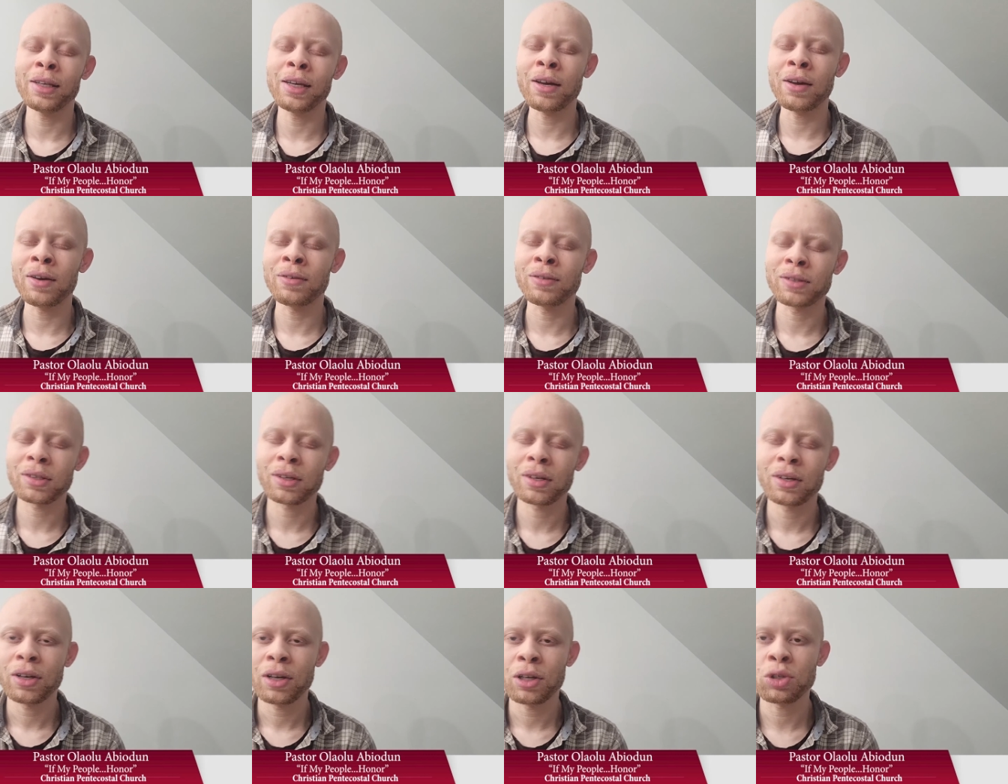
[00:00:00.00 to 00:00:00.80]
gives,
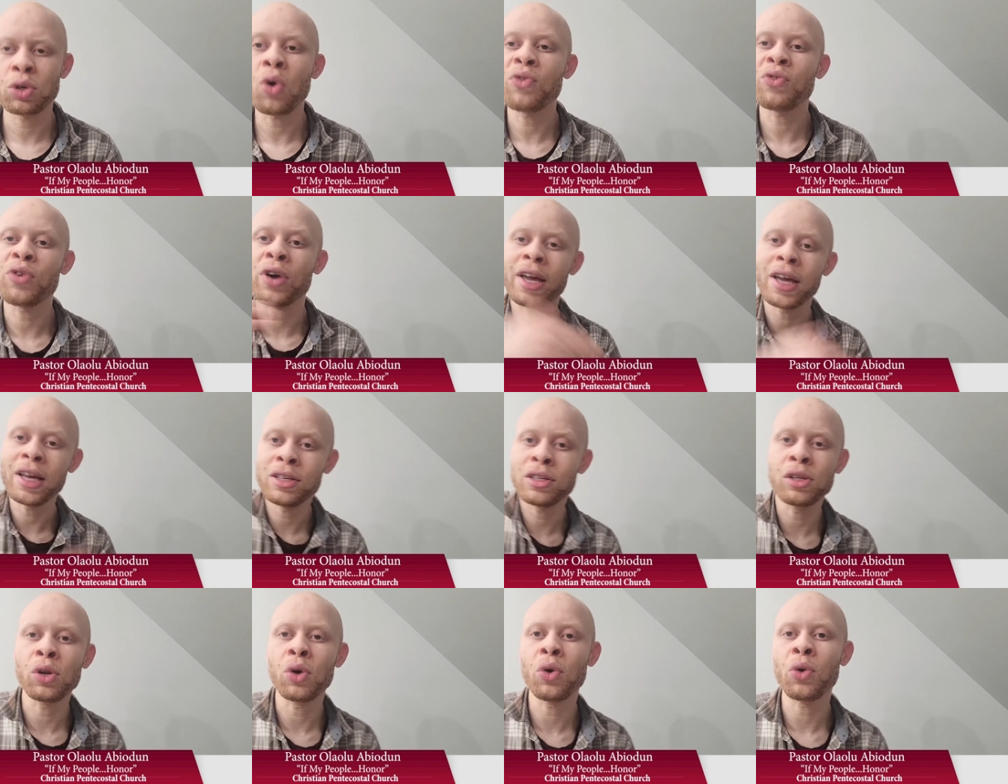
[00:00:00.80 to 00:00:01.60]
it's all for
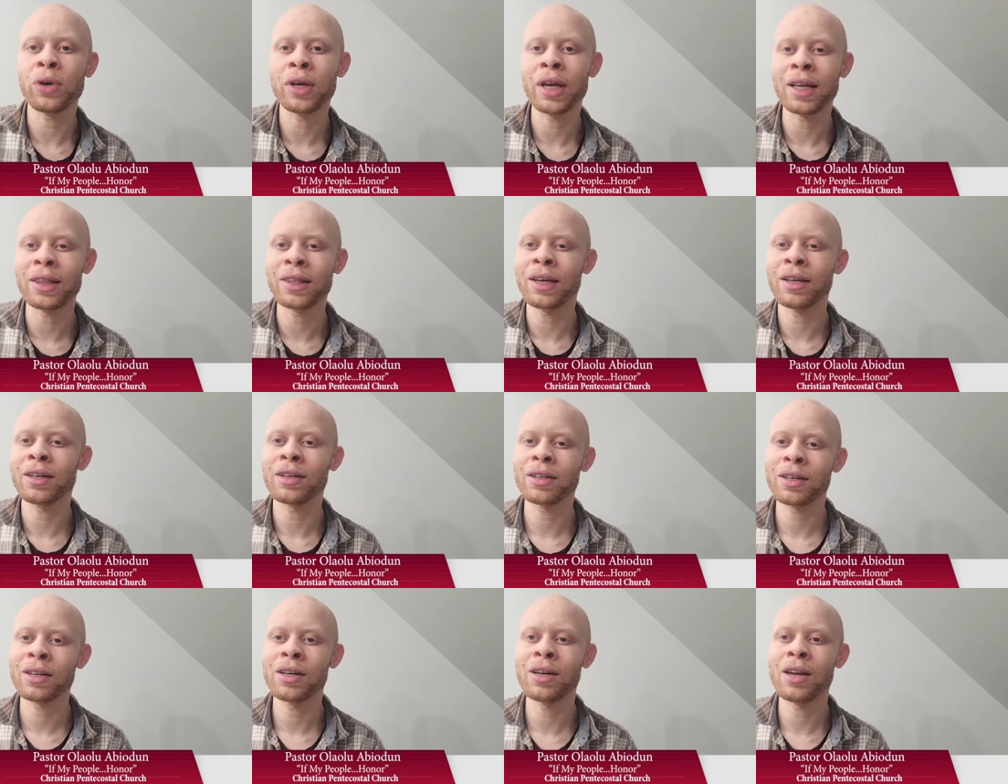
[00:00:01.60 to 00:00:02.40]
His glory at the end
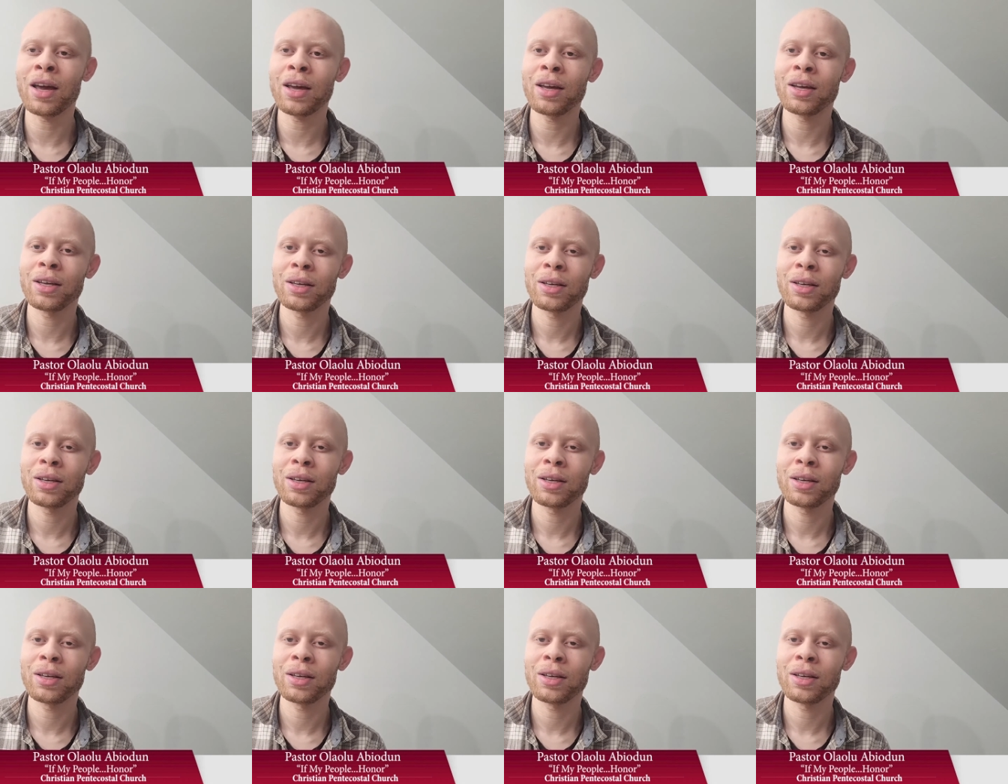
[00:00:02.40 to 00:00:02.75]
of the day.